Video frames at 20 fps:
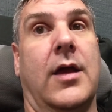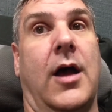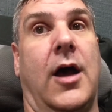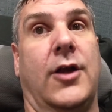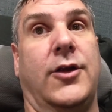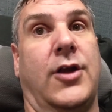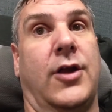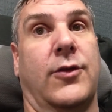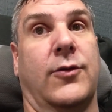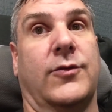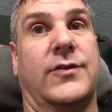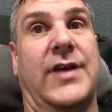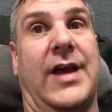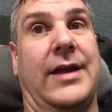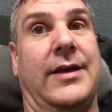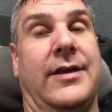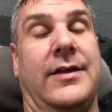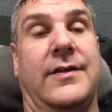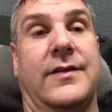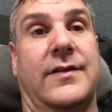another
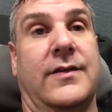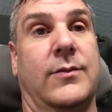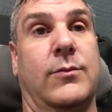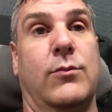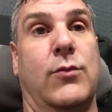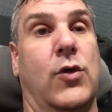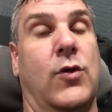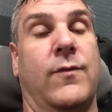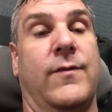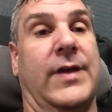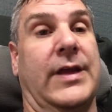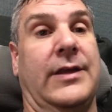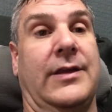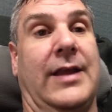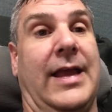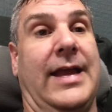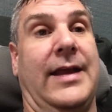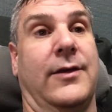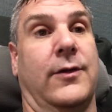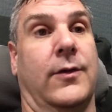tenant move
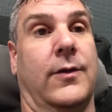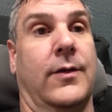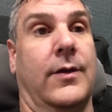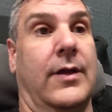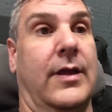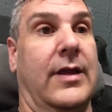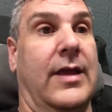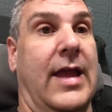in later,